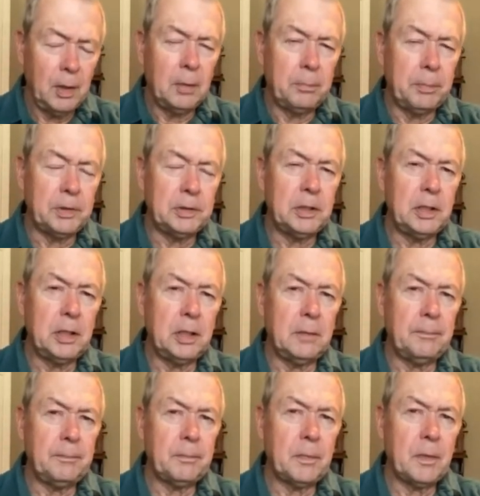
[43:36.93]
But
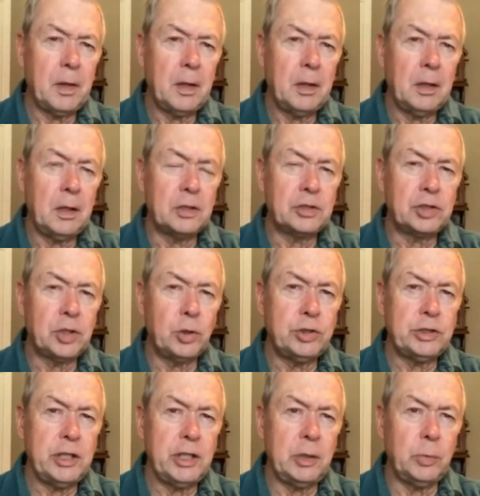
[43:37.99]
then
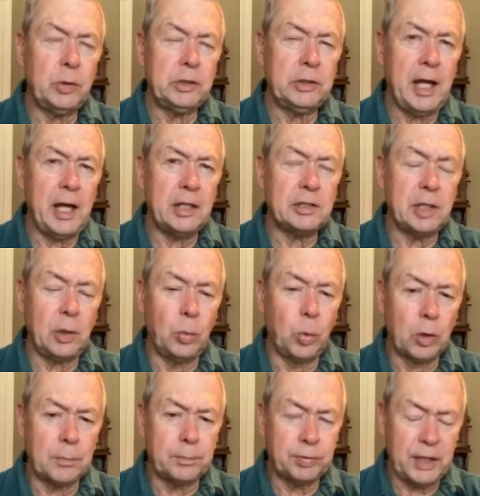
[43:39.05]
associated with that is a
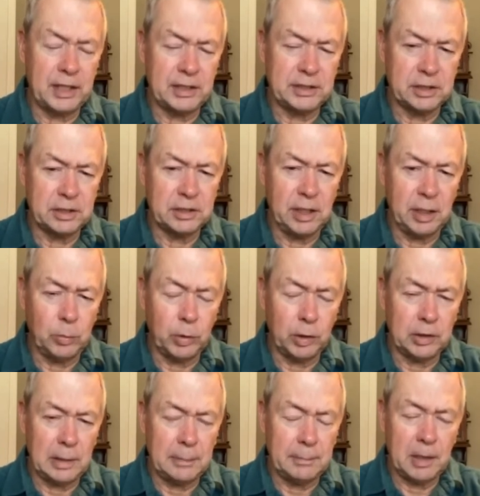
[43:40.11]
work process network
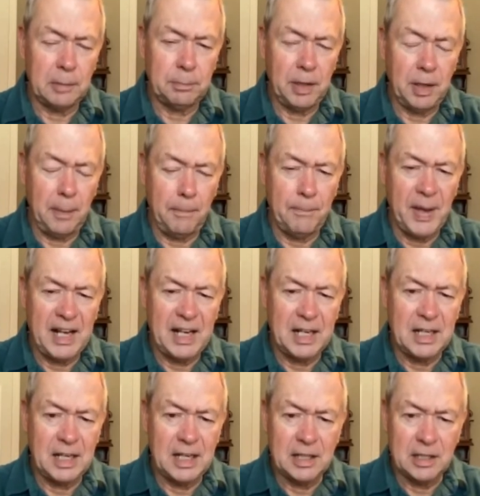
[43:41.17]
that might be
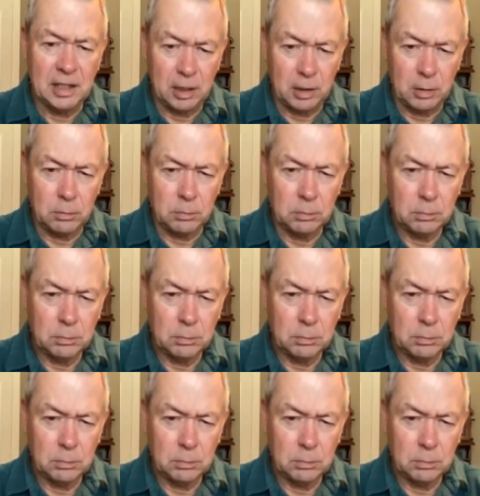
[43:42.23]
embedded in there.